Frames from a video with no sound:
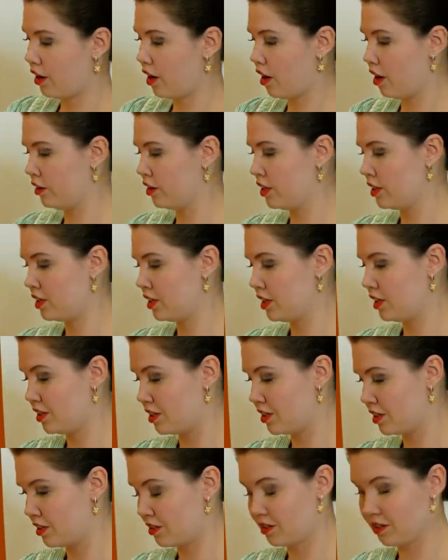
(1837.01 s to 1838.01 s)
this
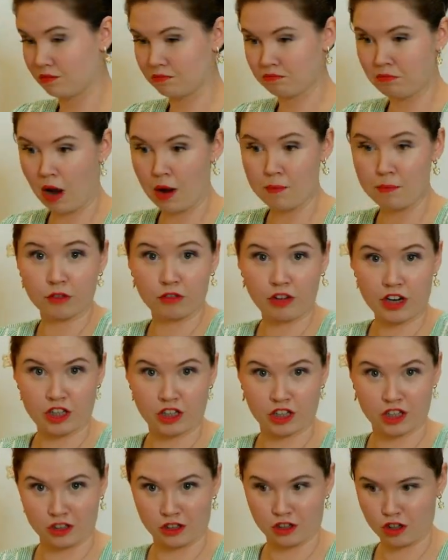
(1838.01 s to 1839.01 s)
is my
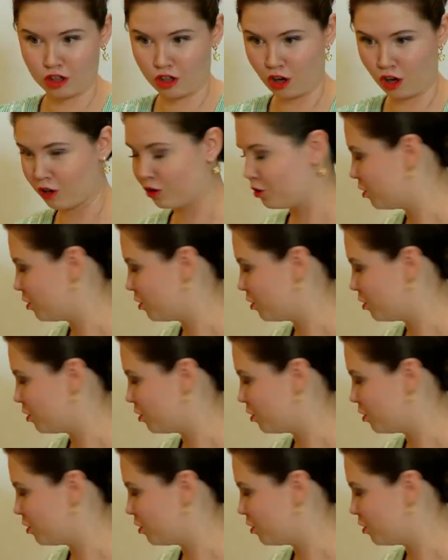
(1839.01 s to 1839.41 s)
profession, so